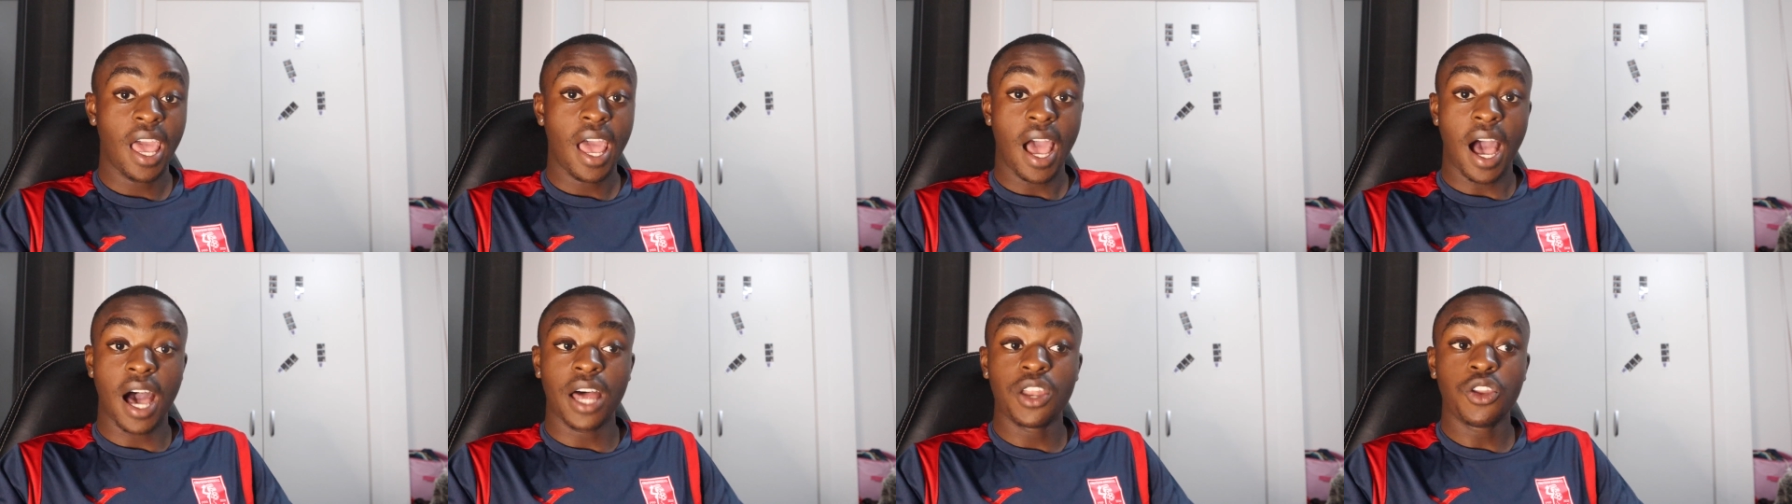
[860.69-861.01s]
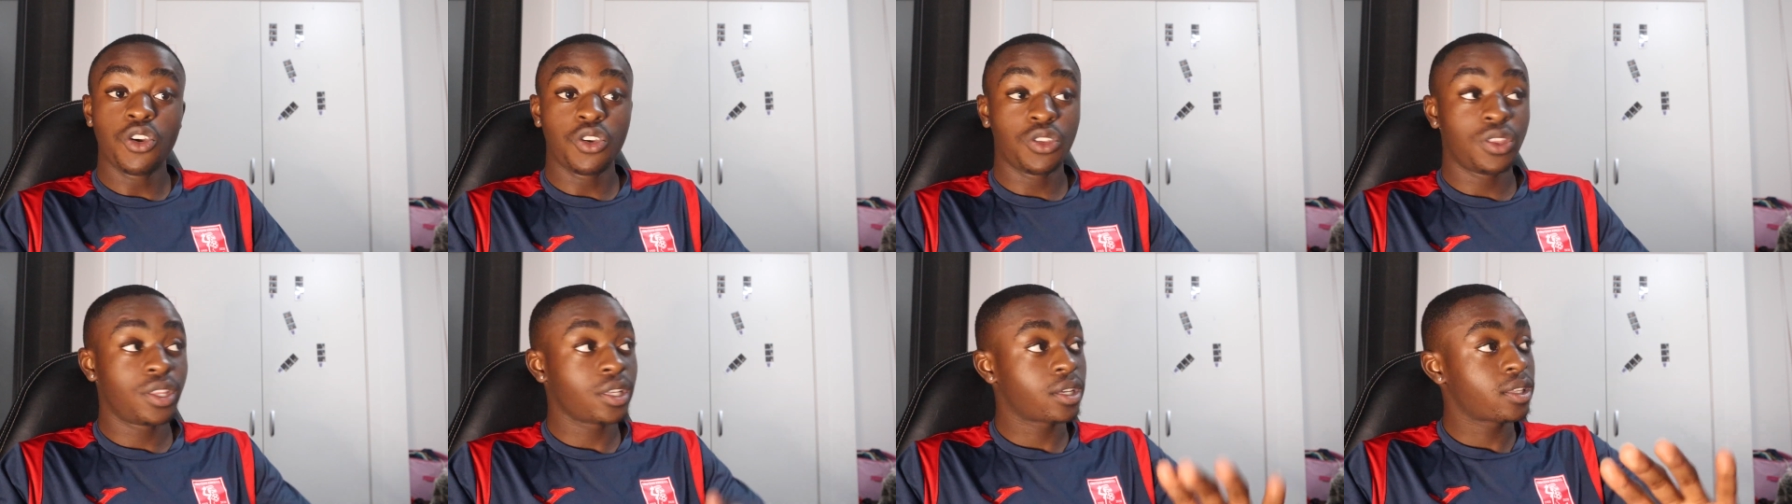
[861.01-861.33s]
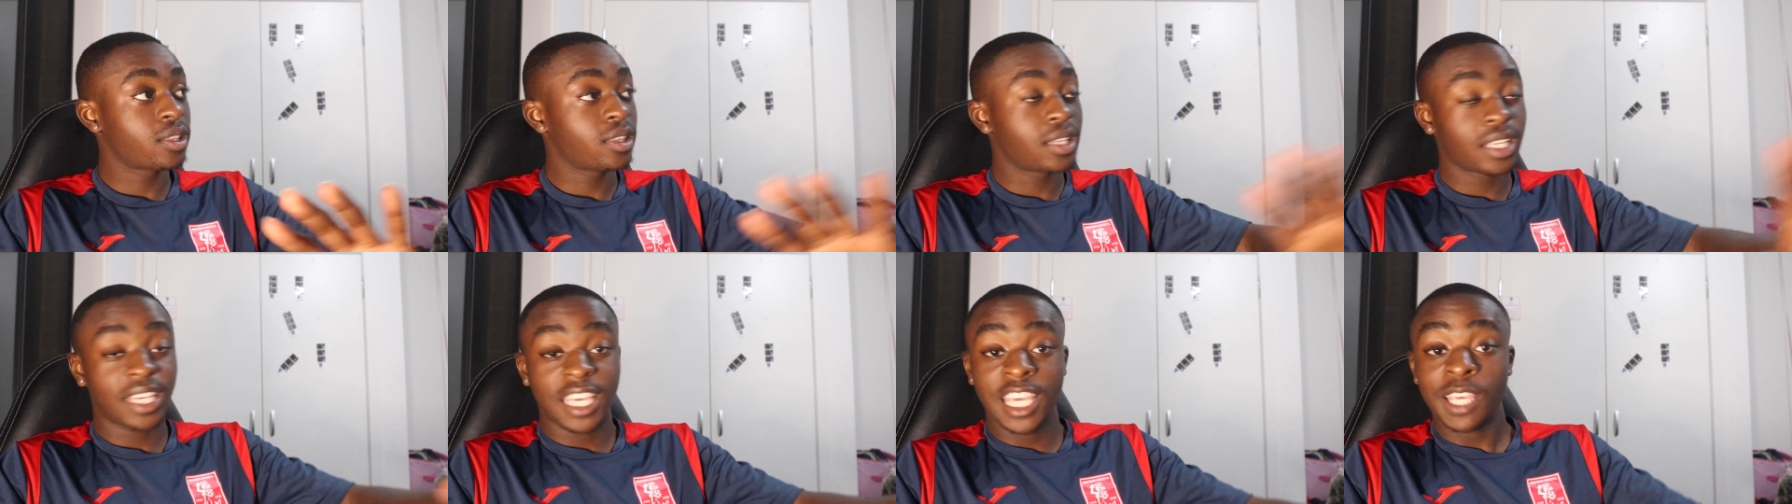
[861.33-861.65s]
I know
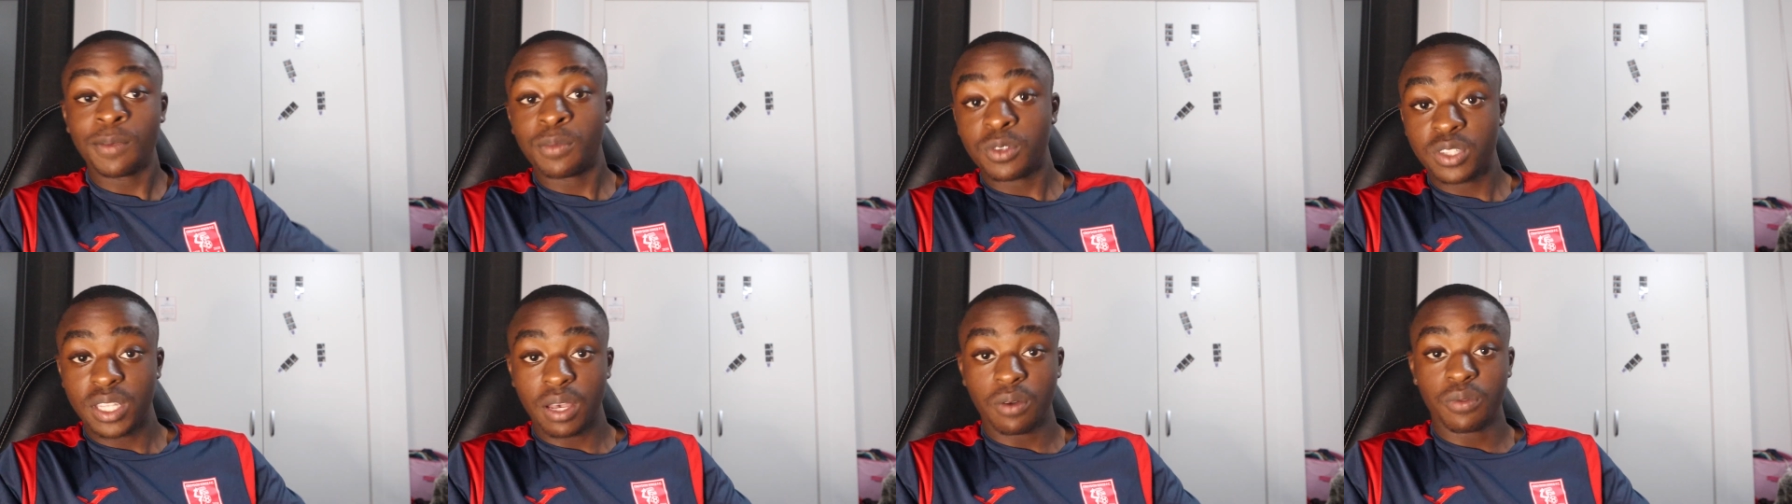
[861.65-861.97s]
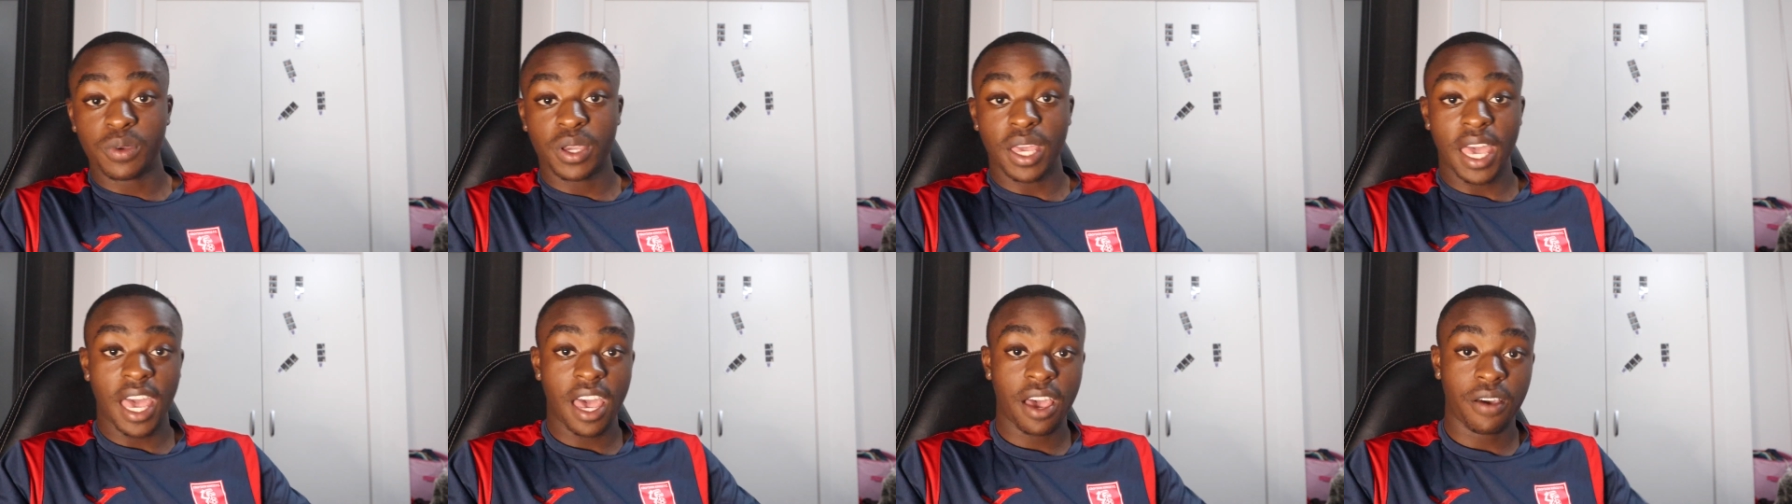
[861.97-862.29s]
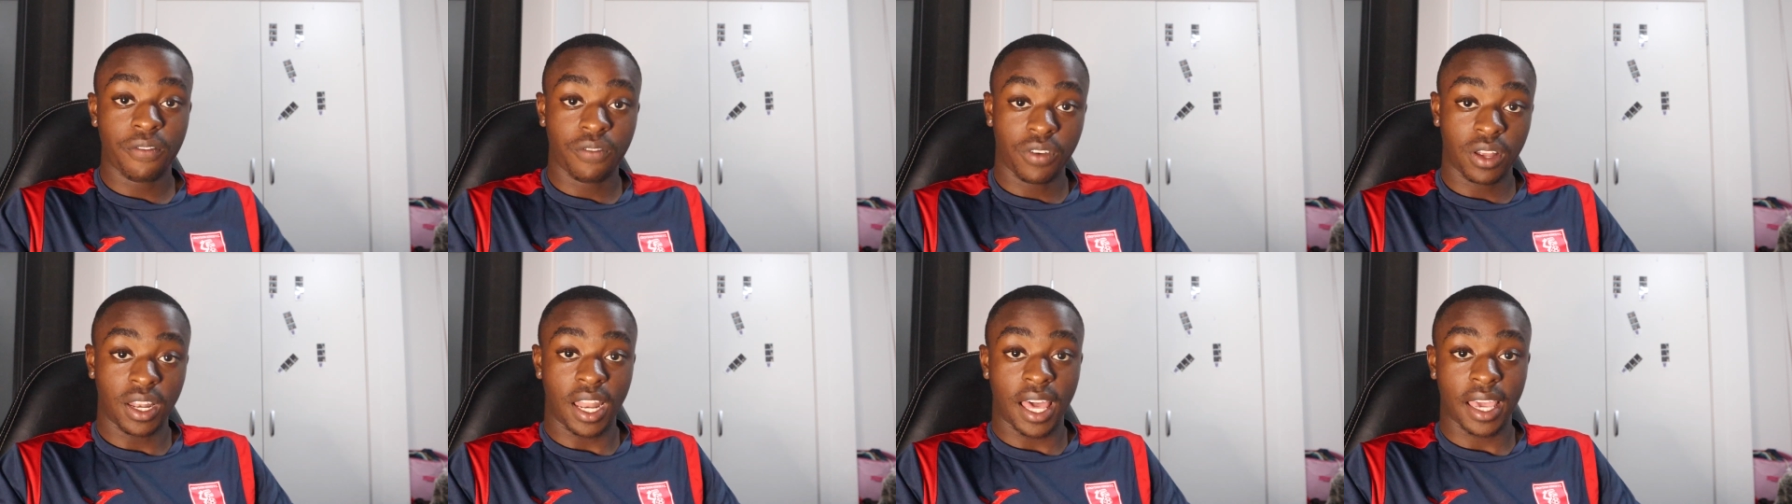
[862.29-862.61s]
the keepers that we
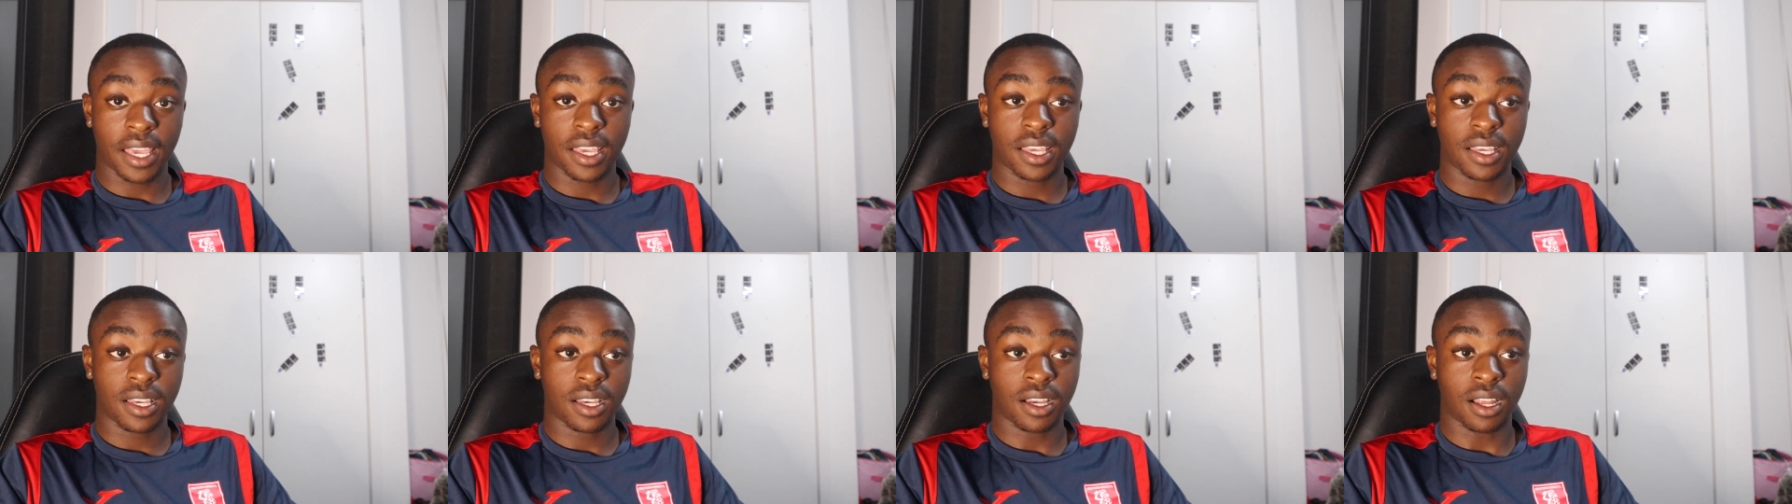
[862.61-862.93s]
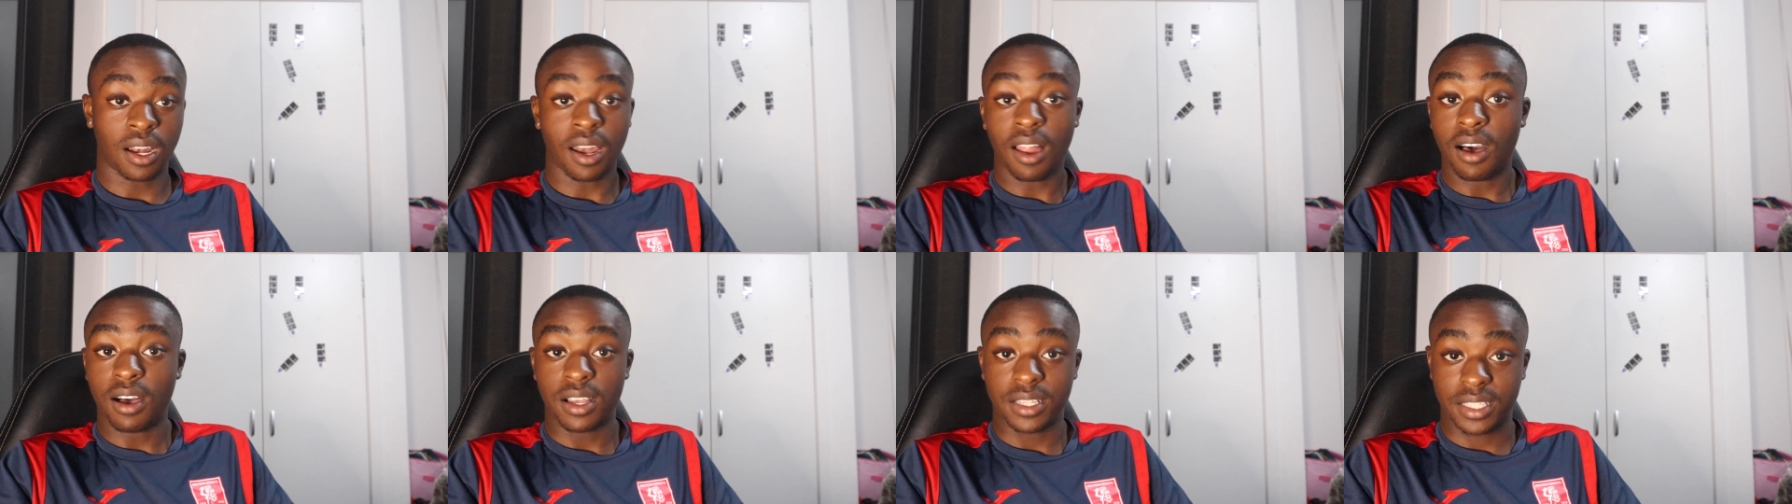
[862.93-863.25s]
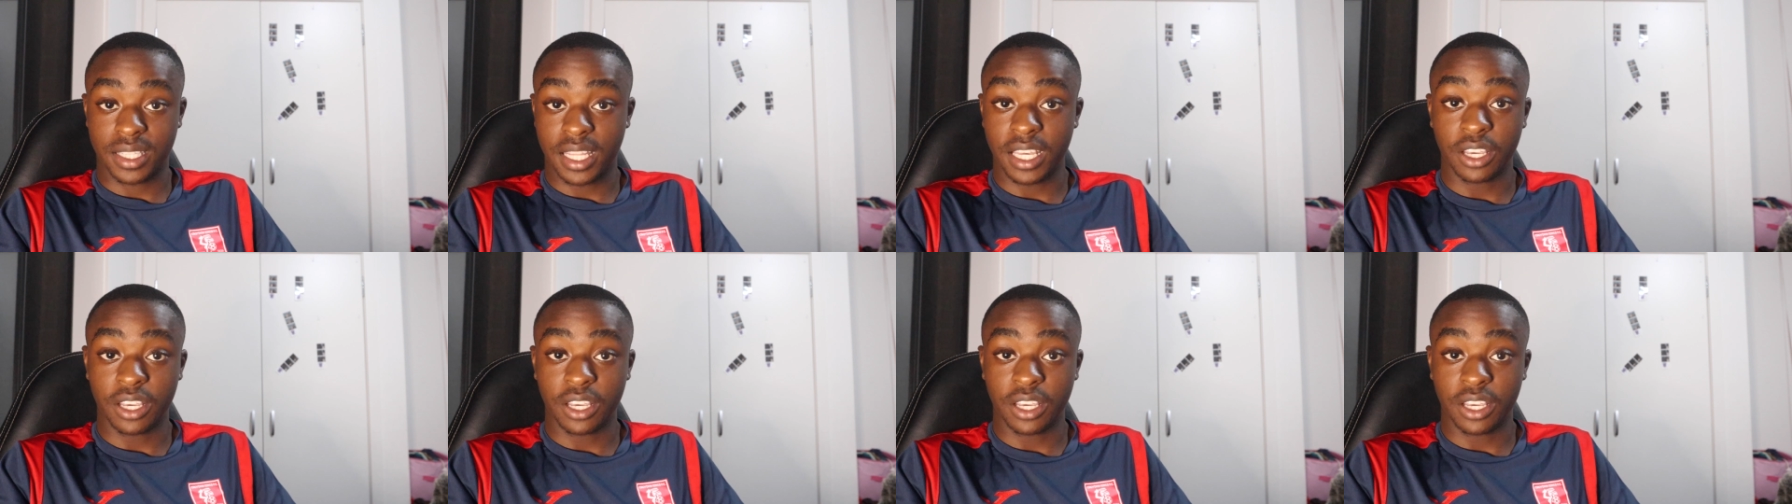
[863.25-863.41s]
have are like class.